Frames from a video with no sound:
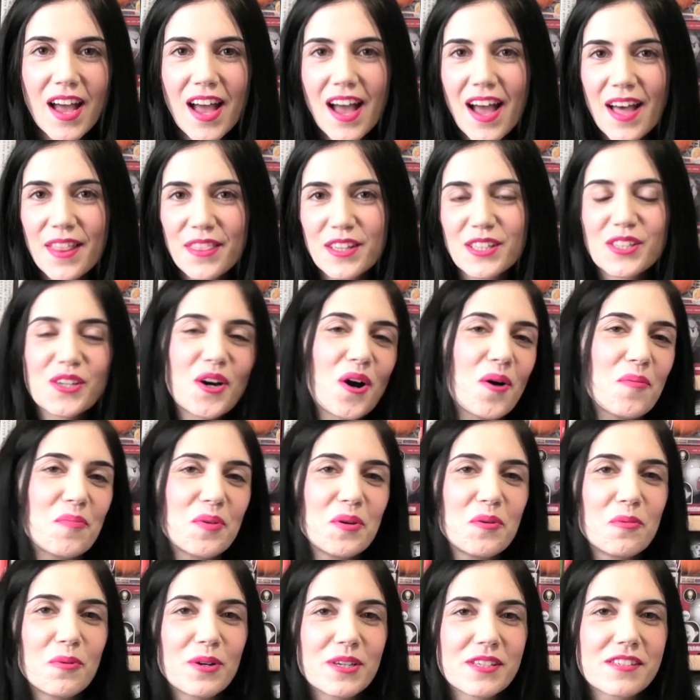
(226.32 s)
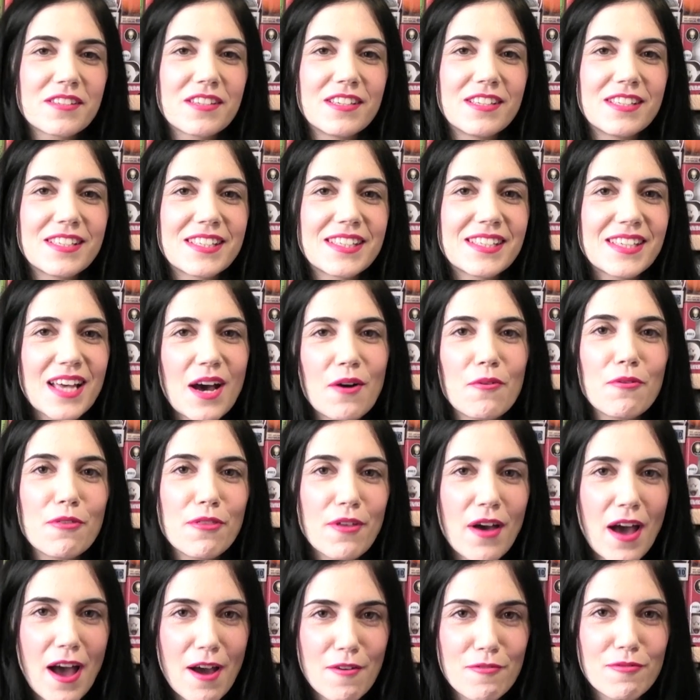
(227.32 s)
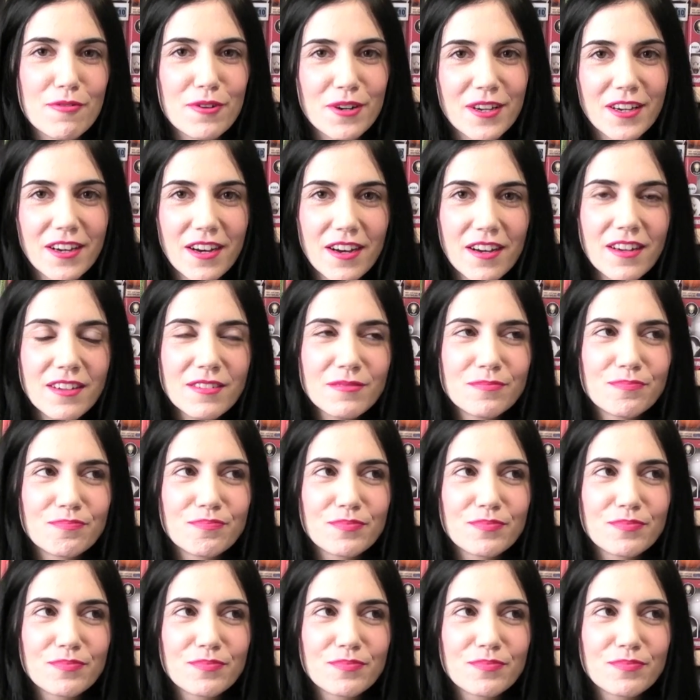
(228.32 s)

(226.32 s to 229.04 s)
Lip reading: This copy was in South Africa.